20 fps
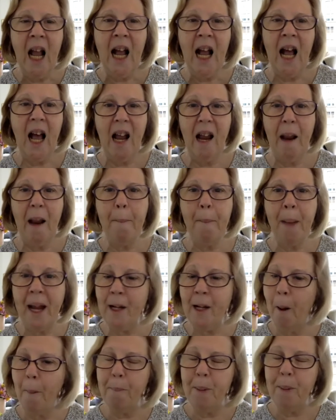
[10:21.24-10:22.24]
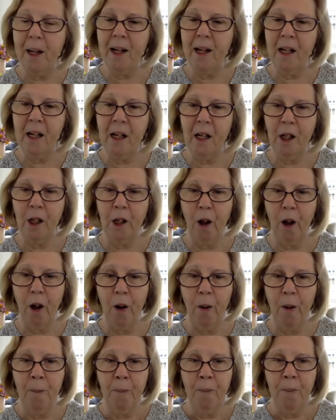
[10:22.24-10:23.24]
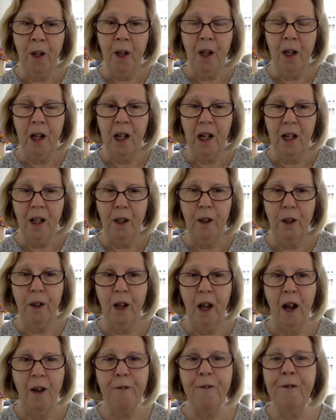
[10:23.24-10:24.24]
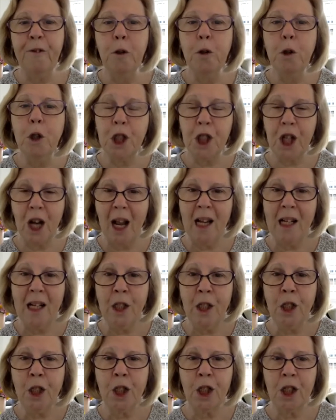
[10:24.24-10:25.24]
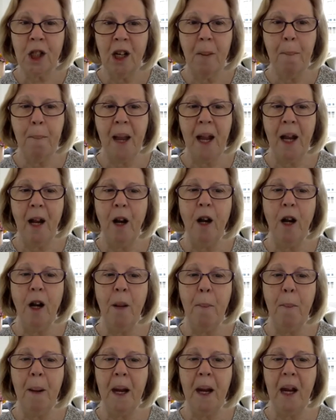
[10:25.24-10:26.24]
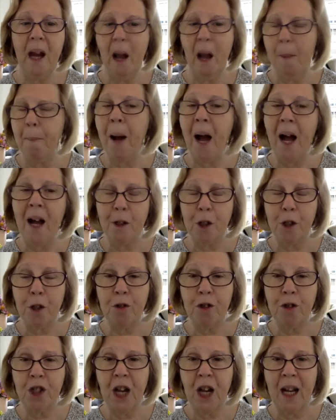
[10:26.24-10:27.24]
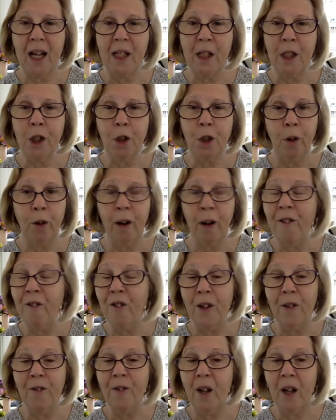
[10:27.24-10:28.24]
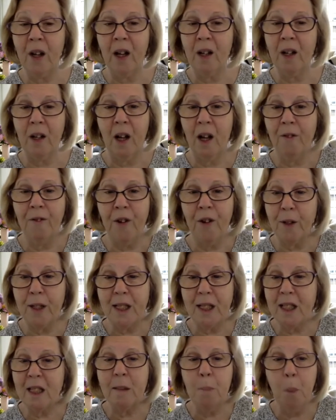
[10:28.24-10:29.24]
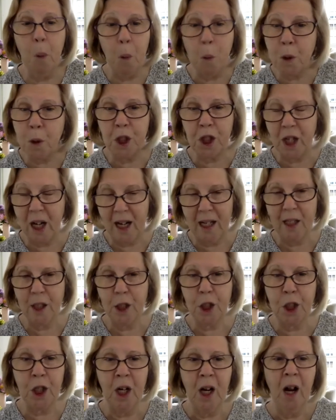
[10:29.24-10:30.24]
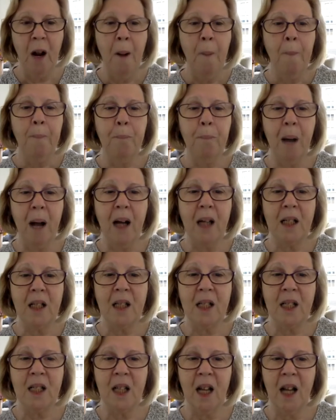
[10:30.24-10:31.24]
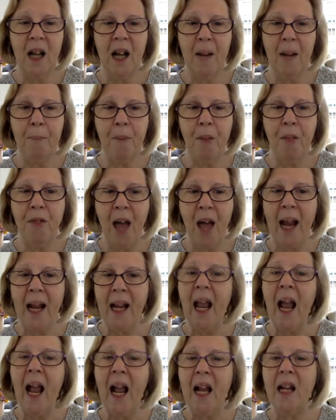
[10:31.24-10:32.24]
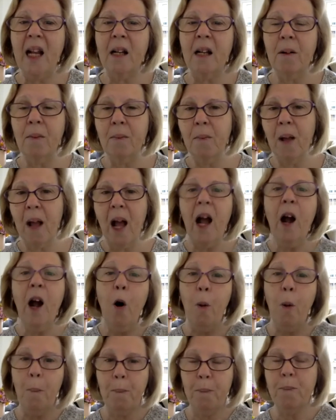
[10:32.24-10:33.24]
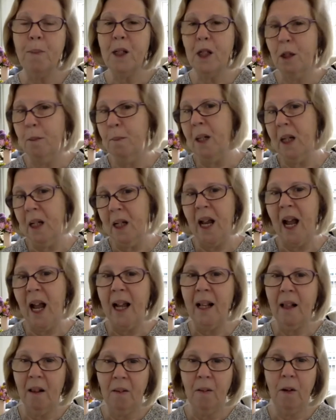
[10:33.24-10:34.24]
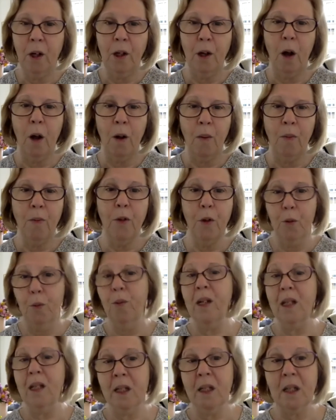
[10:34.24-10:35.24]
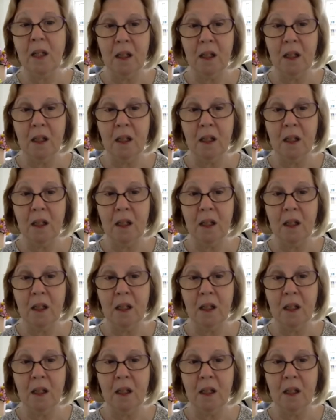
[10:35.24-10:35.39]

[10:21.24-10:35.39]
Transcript: It may not be, you know, a full change. It may only be a partial change, or even a very small change, but that can help to mitigate, you know, the risk.